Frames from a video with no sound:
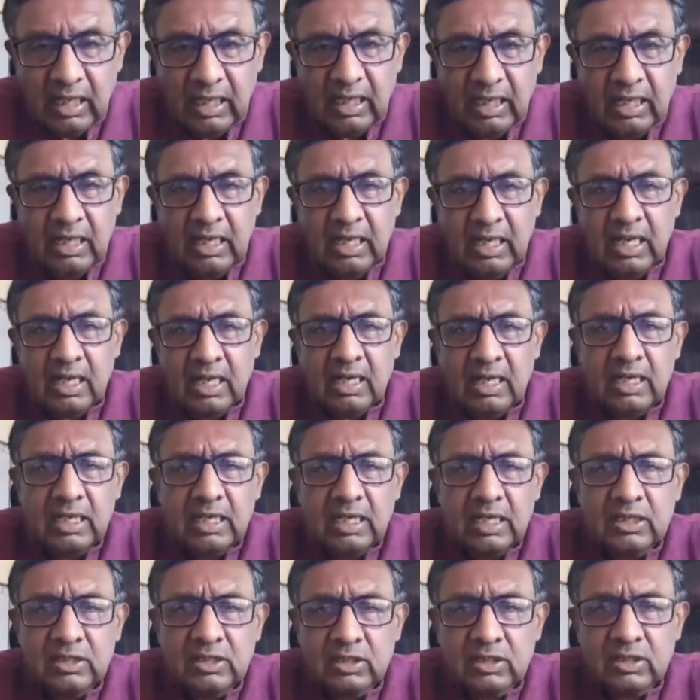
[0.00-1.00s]
India
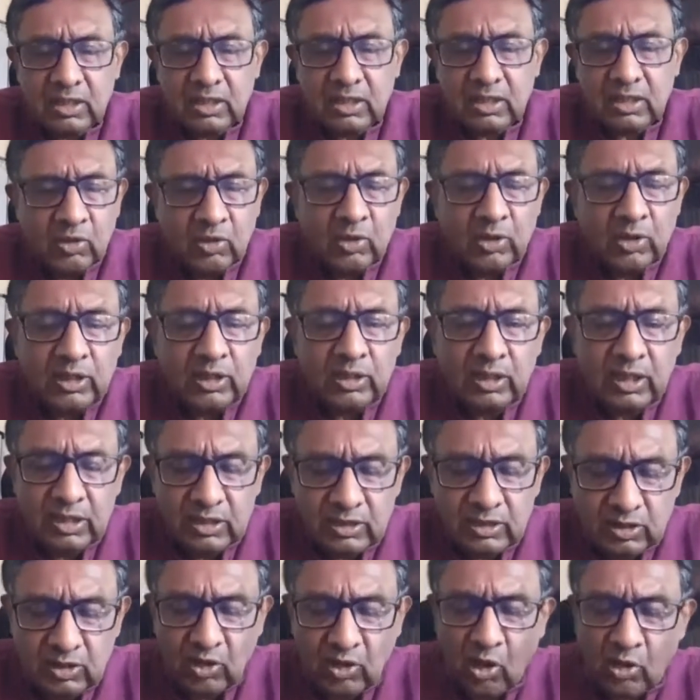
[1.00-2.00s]
is
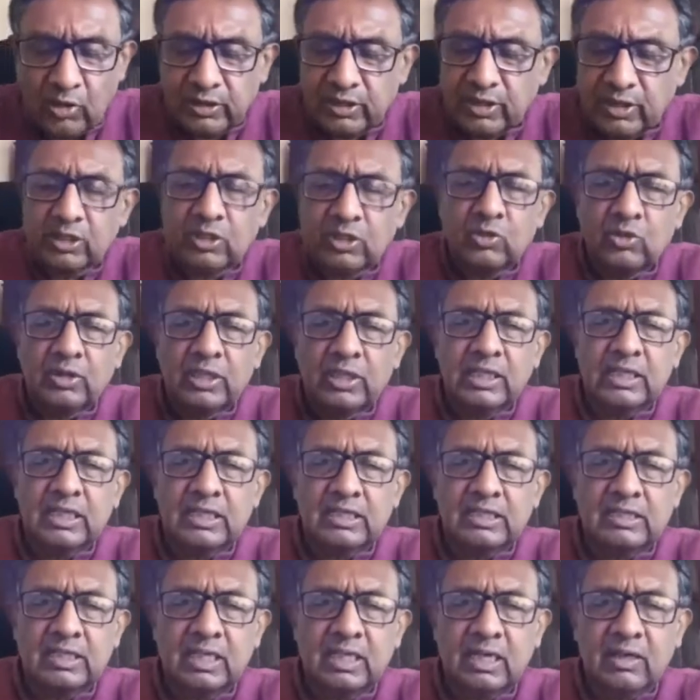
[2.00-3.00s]
constituting
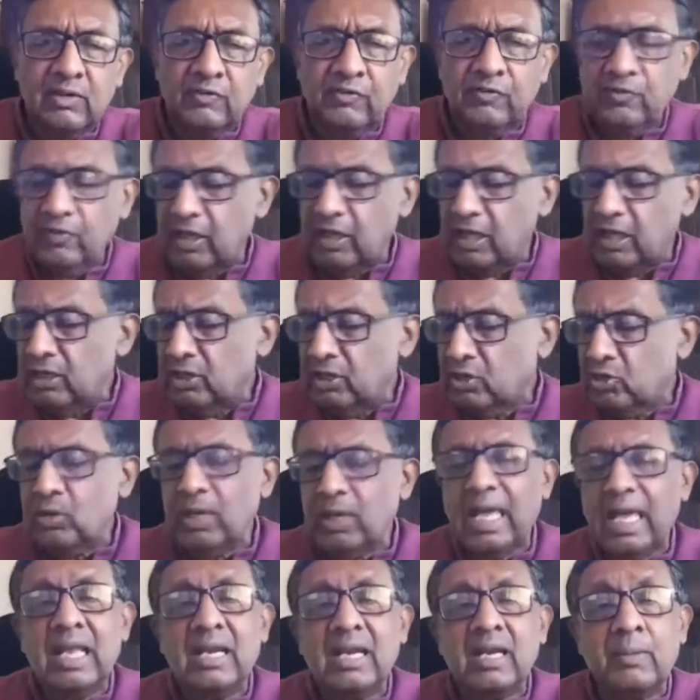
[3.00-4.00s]
itself
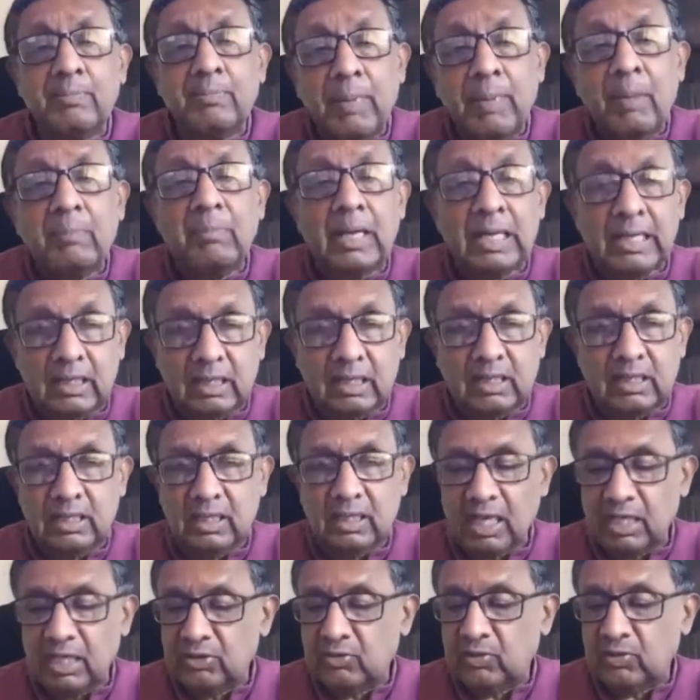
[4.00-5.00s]
into a republic,
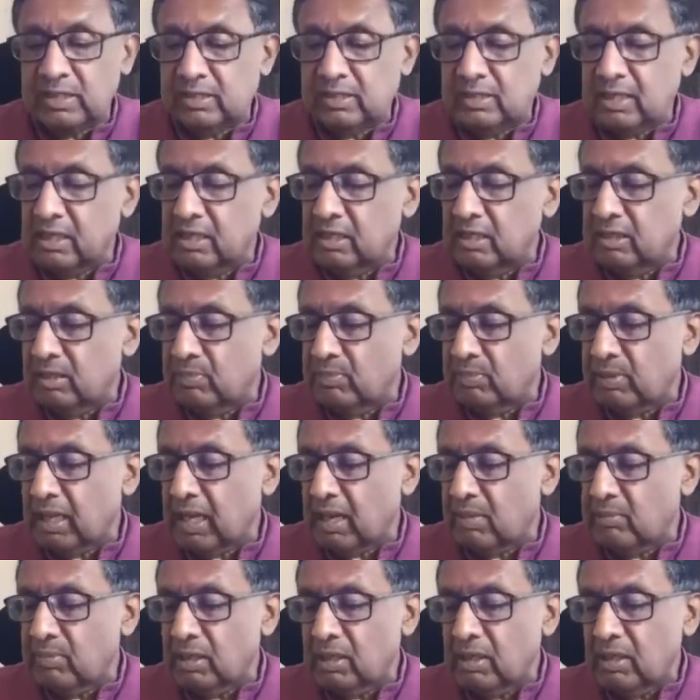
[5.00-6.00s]
as we said in the
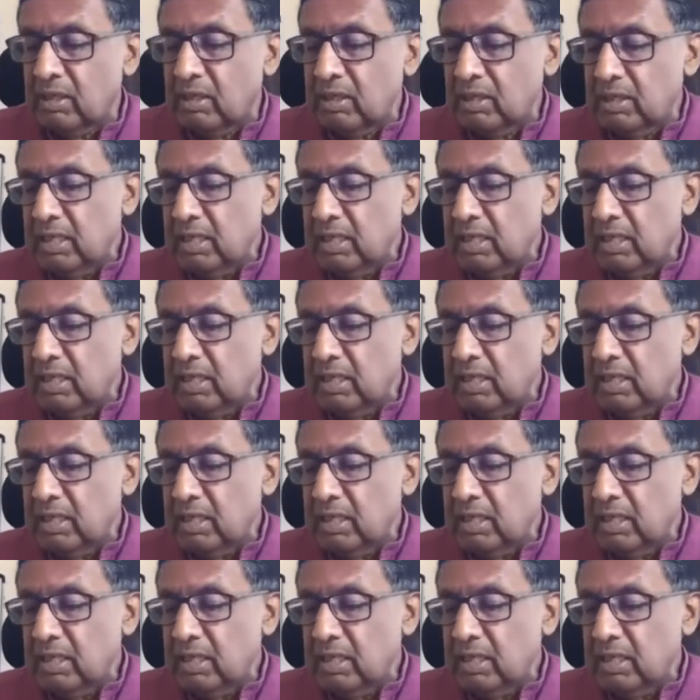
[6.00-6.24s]
preamble.